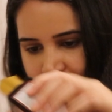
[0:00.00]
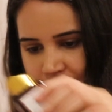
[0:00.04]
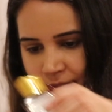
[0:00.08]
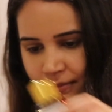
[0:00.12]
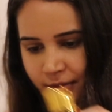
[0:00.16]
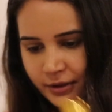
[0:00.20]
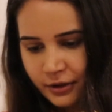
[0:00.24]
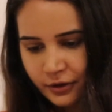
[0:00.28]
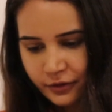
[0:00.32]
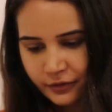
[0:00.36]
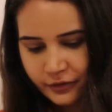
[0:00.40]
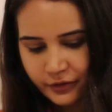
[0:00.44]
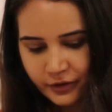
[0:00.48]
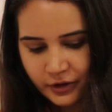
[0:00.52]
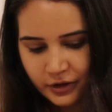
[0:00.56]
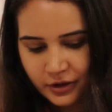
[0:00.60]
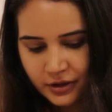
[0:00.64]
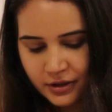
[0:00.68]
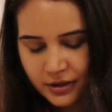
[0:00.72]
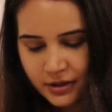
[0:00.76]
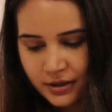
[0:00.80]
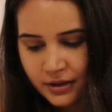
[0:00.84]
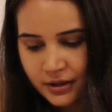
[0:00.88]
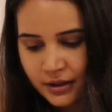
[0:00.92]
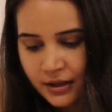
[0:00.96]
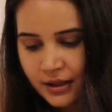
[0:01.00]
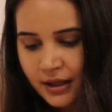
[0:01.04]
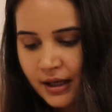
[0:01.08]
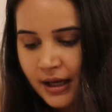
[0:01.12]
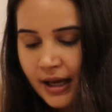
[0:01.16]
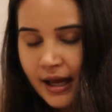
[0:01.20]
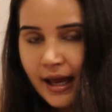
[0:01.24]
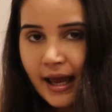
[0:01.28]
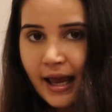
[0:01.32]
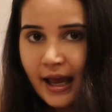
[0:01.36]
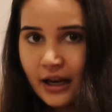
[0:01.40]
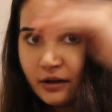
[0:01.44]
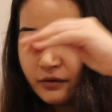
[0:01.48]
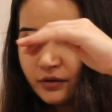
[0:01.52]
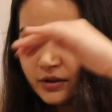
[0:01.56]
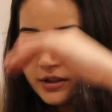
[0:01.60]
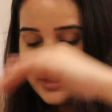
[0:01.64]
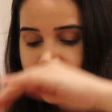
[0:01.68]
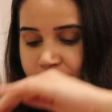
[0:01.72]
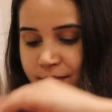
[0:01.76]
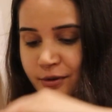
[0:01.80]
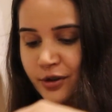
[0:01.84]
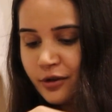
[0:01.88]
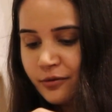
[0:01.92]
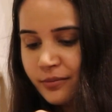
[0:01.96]
little bit of it and with
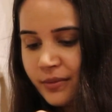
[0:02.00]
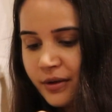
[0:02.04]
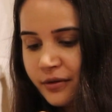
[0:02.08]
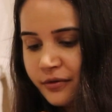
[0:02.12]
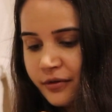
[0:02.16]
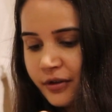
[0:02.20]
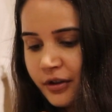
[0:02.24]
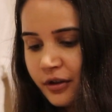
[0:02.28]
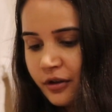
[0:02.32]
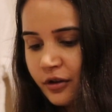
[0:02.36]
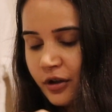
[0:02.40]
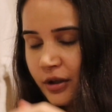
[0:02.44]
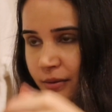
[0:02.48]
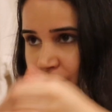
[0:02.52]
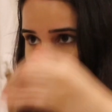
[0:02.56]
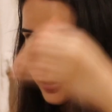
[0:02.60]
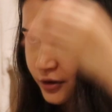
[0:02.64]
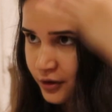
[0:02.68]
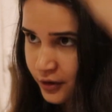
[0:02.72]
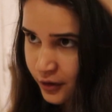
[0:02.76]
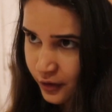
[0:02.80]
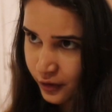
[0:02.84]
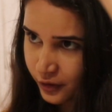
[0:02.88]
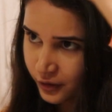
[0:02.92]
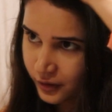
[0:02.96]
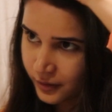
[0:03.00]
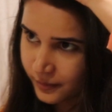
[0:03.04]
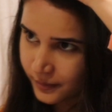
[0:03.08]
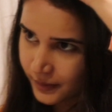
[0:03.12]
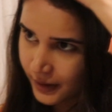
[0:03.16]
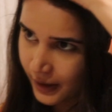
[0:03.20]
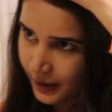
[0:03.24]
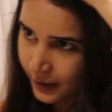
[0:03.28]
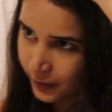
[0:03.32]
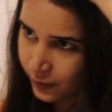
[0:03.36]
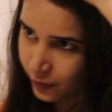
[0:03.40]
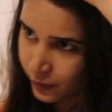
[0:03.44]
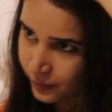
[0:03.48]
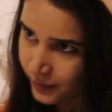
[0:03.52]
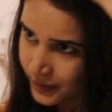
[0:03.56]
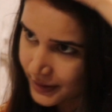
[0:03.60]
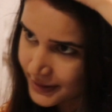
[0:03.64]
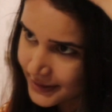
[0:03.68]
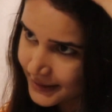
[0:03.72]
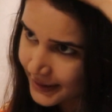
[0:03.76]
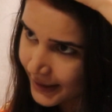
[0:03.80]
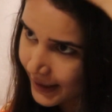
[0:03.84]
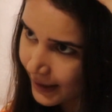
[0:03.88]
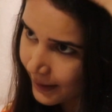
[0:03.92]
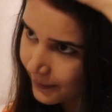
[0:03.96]
tips of my finger I'm just going to apply it on my
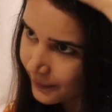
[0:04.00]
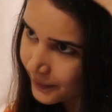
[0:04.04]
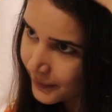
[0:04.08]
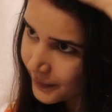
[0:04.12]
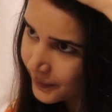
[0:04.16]
scalp.